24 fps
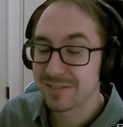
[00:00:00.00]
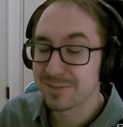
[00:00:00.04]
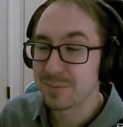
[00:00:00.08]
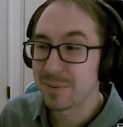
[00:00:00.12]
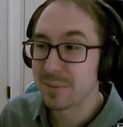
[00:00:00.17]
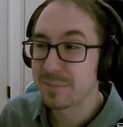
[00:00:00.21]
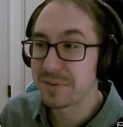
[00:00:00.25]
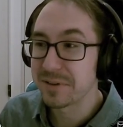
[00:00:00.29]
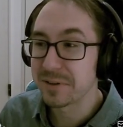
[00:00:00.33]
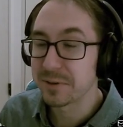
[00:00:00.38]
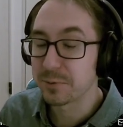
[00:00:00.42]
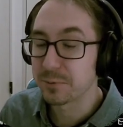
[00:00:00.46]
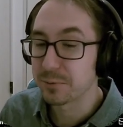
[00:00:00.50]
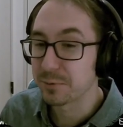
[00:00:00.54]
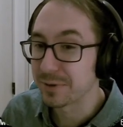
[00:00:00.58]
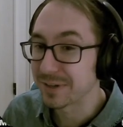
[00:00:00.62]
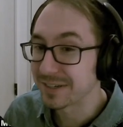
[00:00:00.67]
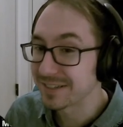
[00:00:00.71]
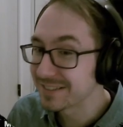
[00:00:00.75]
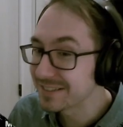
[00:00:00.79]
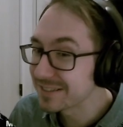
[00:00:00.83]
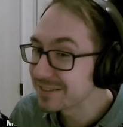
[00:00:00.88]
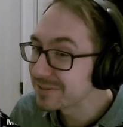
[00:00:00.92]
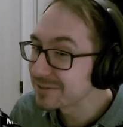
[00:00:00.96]
Maybe
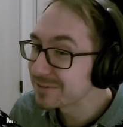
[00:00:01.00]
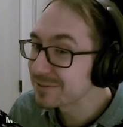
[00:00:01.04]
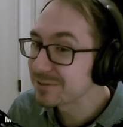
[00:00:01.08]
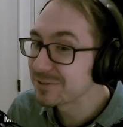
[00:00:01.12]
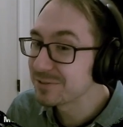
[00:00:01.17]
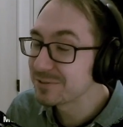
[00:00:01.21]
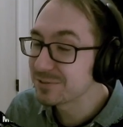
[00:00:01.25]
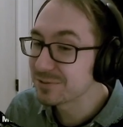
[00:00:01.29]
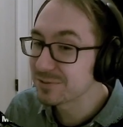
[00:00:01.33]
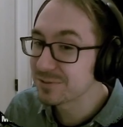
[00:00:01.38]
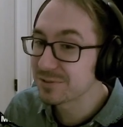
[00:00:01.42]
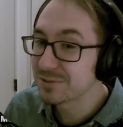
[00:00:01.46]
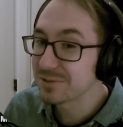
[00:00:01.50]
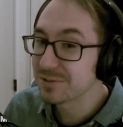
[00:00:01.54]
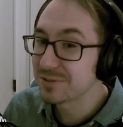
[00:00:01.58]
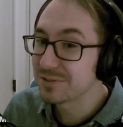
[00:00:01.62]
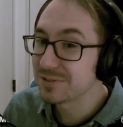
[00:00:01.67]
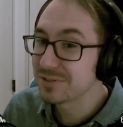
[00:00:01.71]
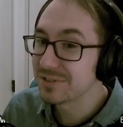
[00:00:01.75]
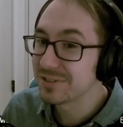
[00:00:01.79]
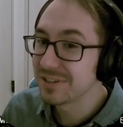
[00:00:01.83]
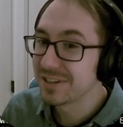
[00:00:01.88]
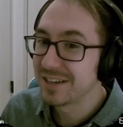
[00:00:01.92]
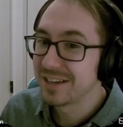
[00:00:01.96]
Grixis
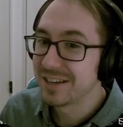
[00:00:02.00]
control.